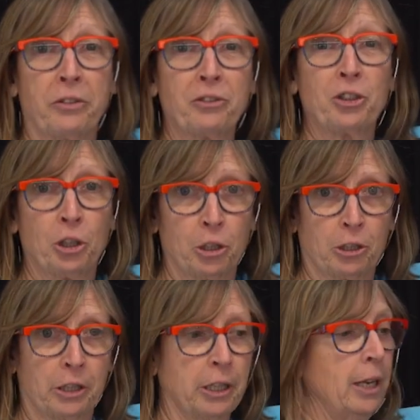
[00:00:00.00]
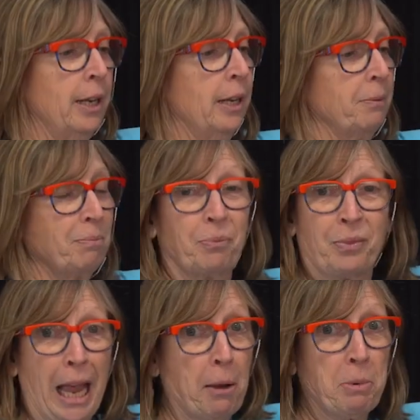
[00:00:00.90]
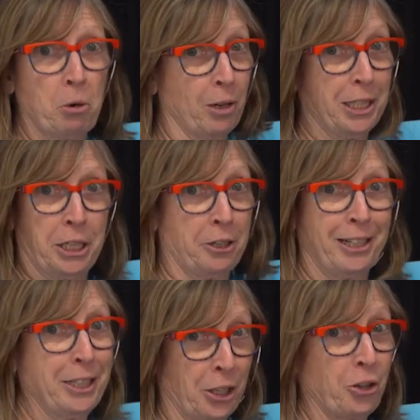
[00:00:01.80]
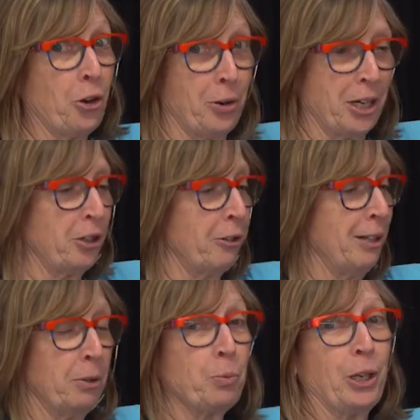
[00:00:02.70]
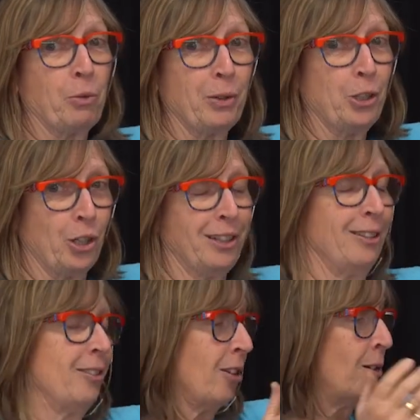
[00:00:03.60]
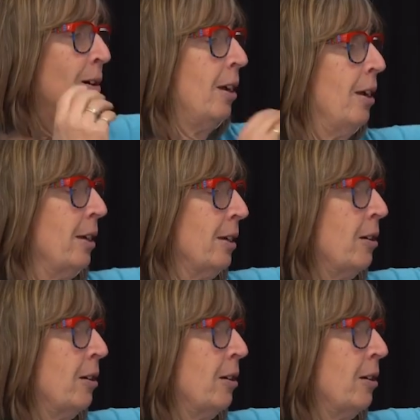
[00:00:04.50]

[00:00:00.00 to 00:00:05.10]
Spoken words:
have turned. happy horse here isn't going to. He's pretty rigid. And so, you